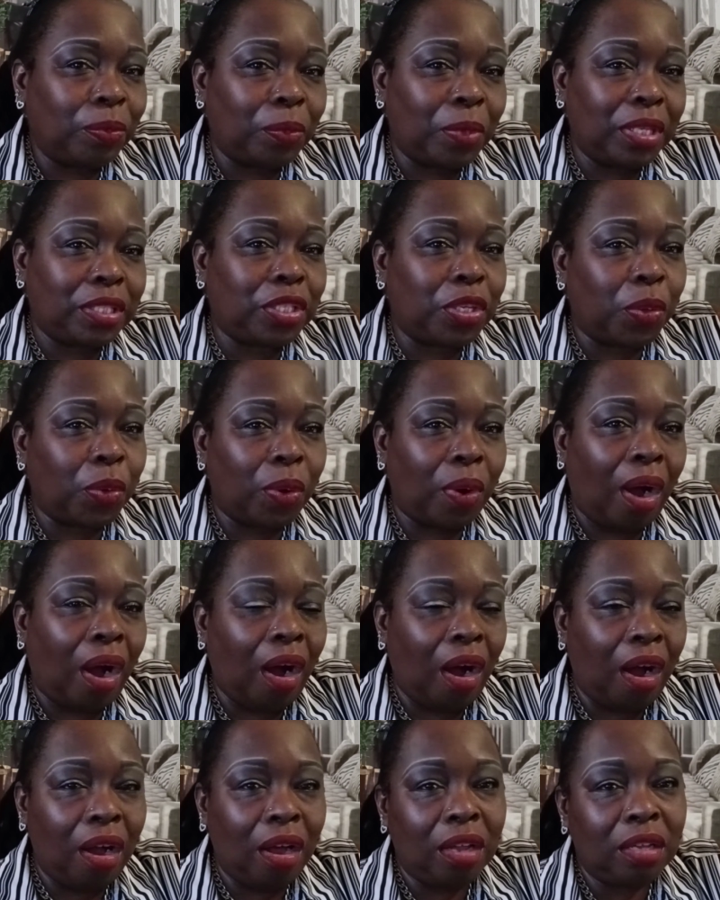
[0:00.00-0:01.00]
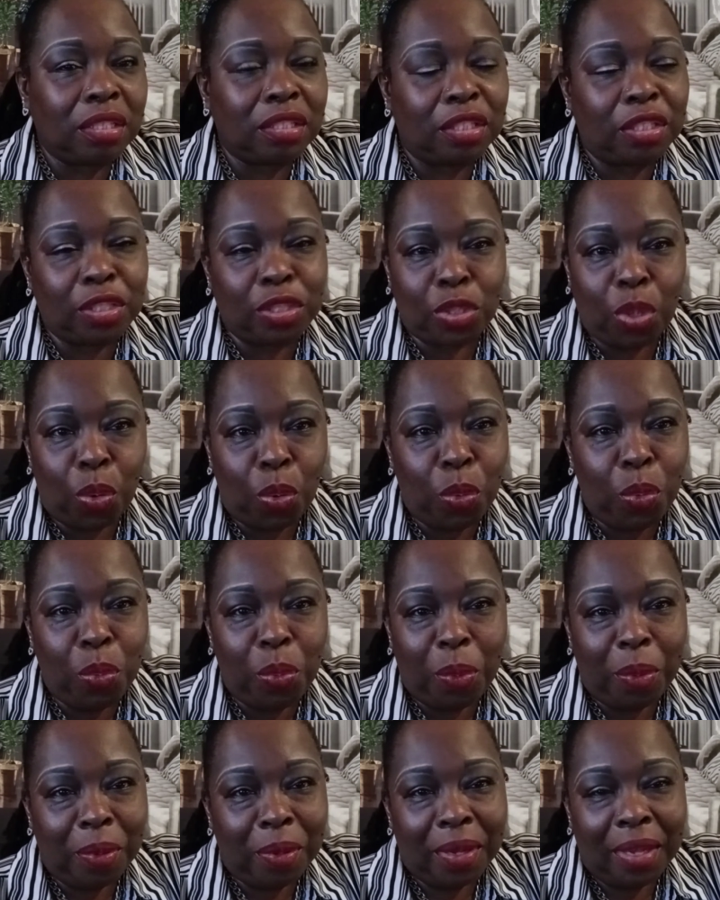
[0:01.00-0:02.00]
with your heart,
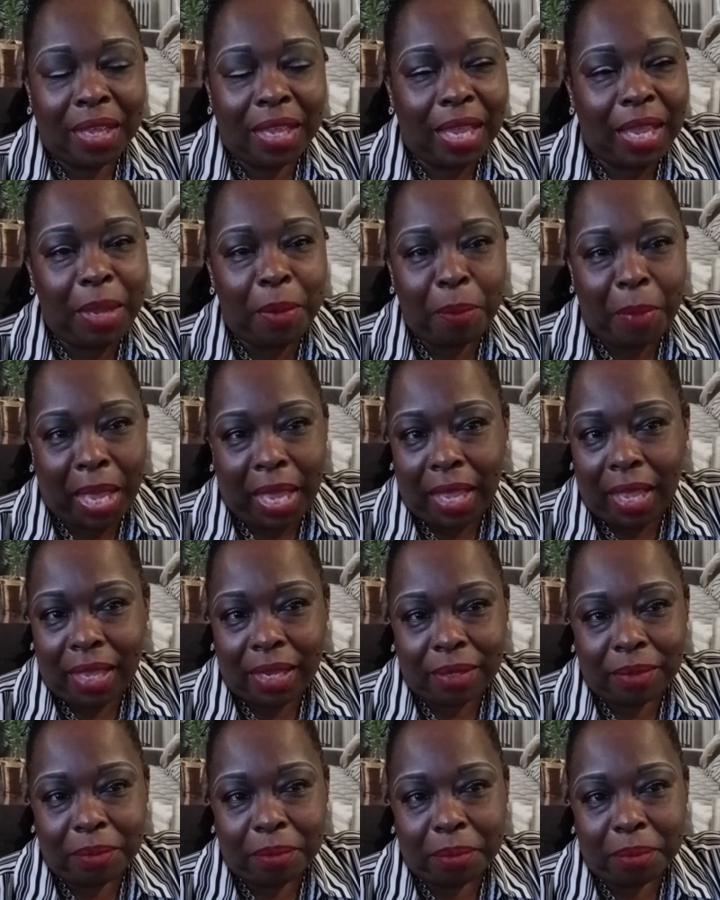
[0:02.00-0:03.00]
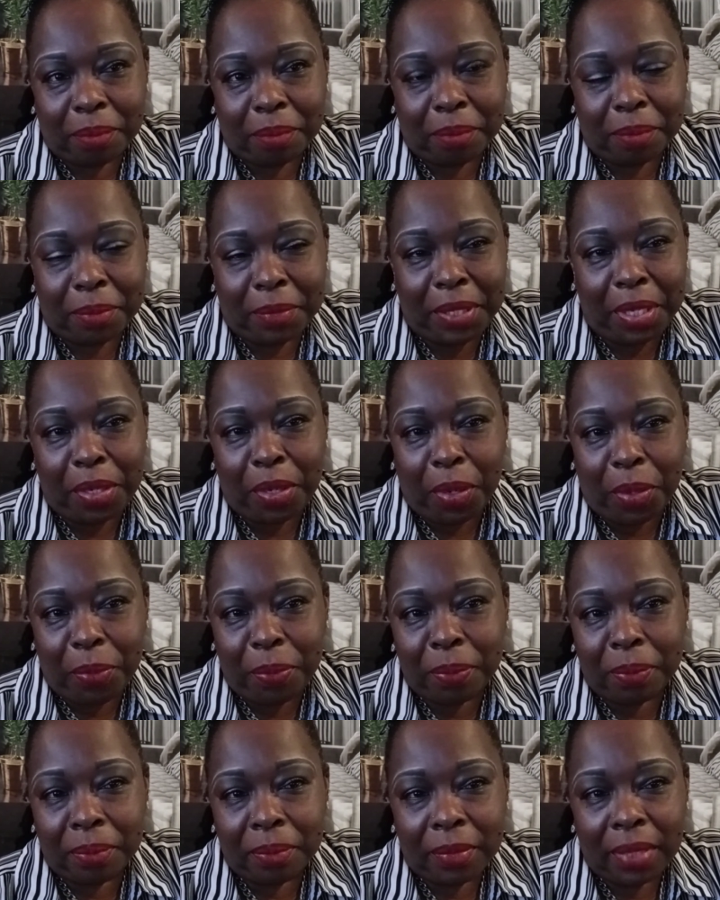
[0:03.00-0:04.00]
soul, and mind. You
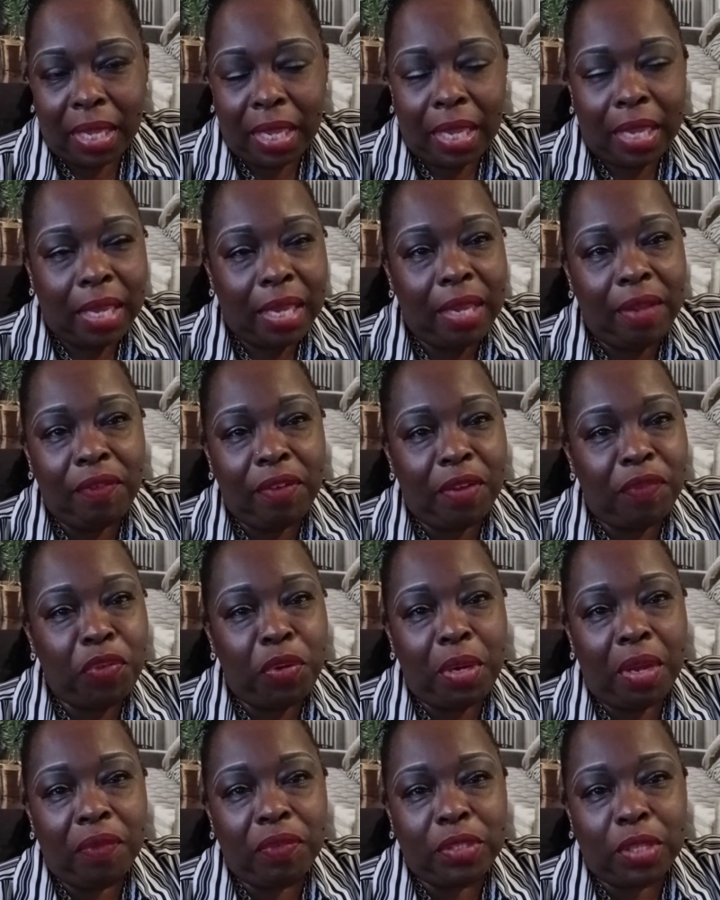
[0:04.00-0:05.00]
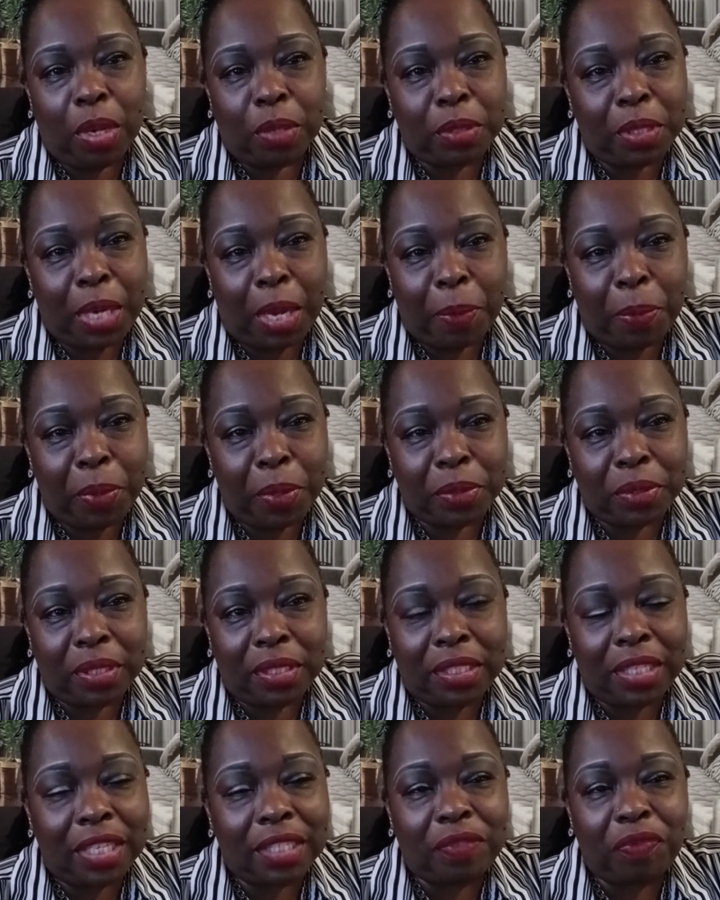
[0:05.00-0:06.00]
know, even if you never talk to that
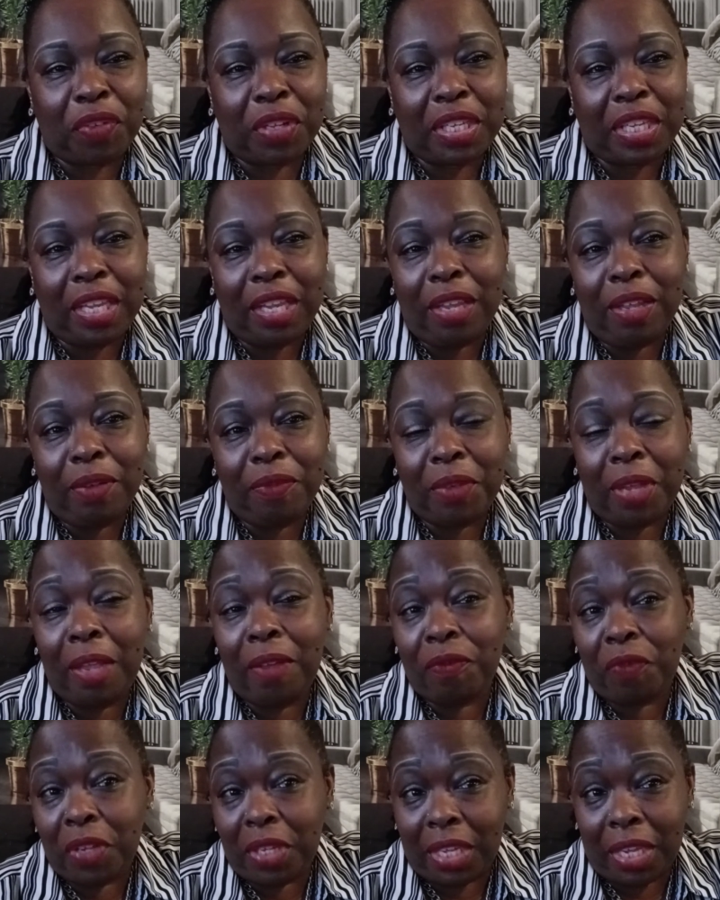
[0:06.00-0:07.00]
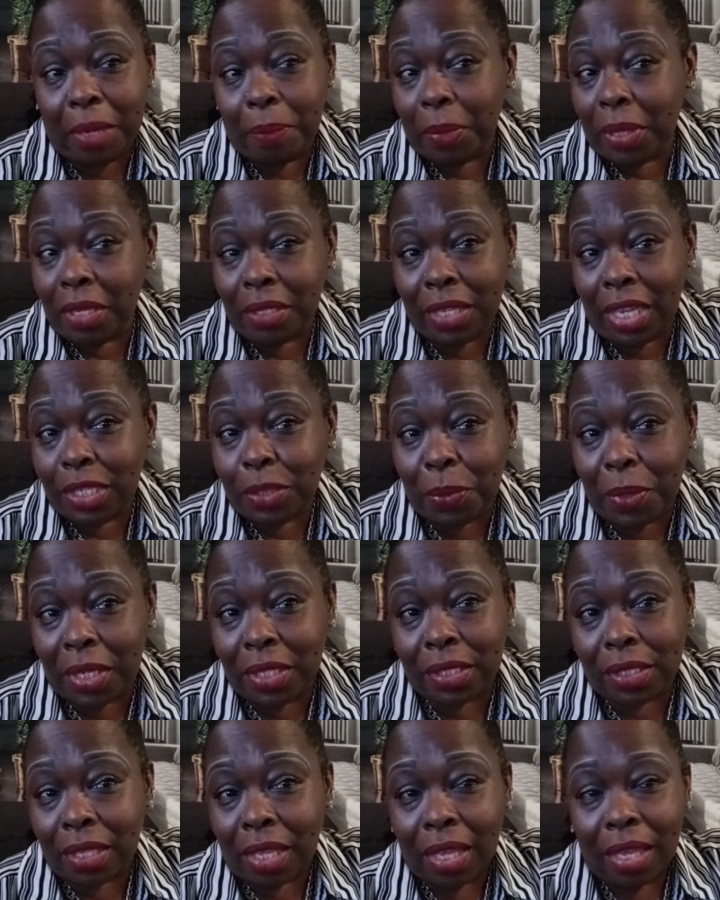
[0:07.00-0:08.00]
person, just forgive and forget because that's what
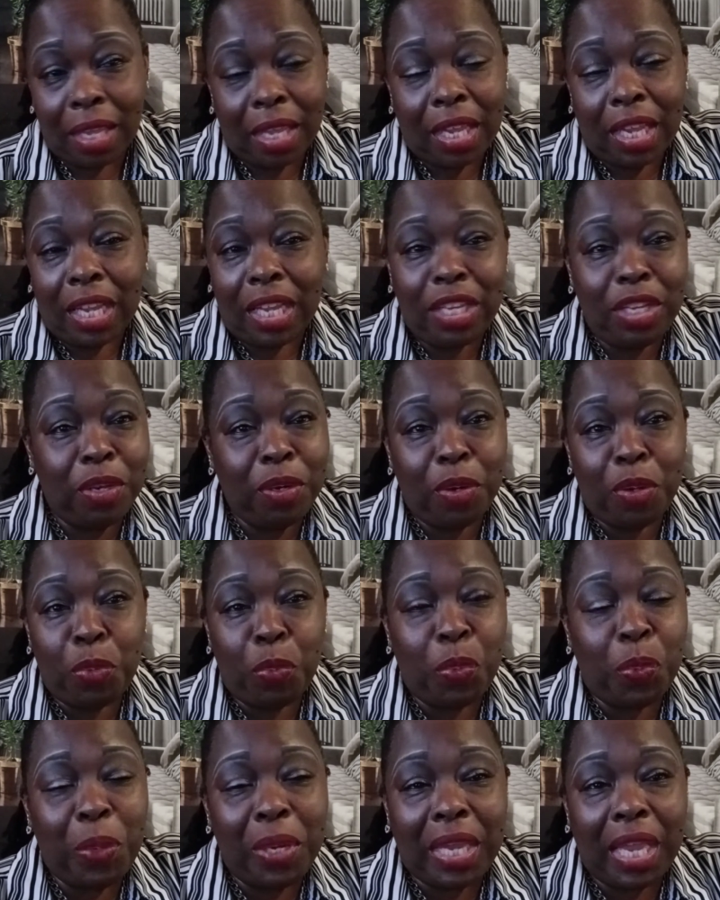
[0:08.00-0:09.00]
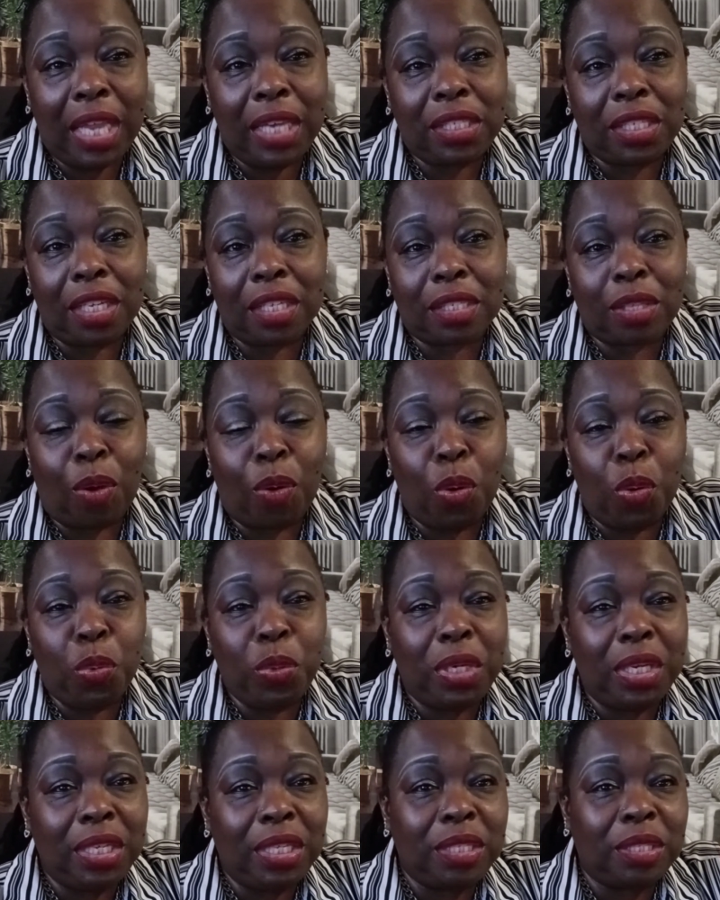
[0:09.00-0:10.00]
is. You know, we can't just
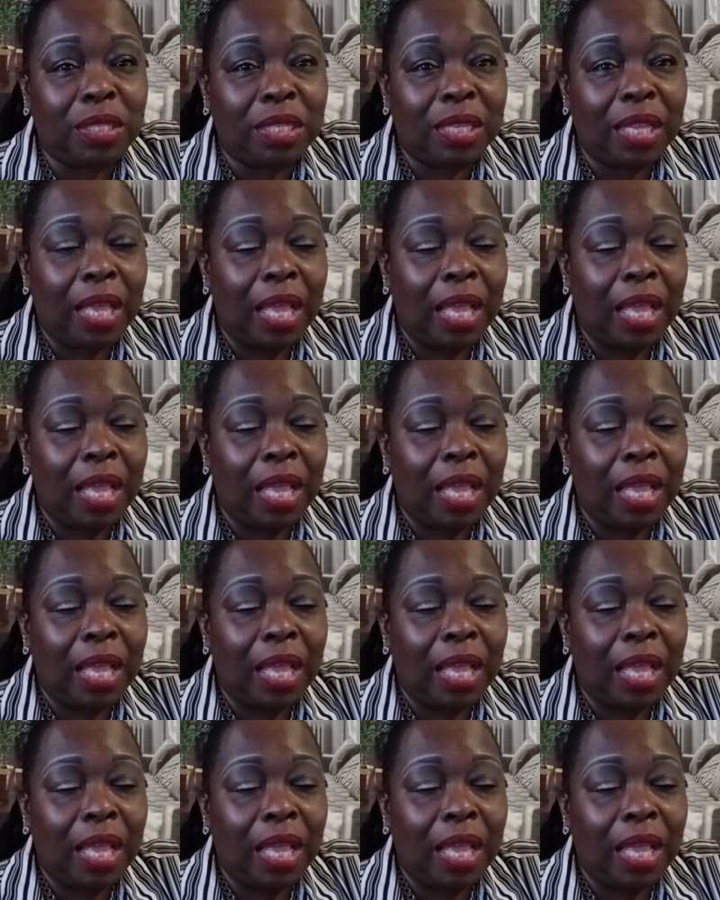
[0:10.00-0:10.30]
hold these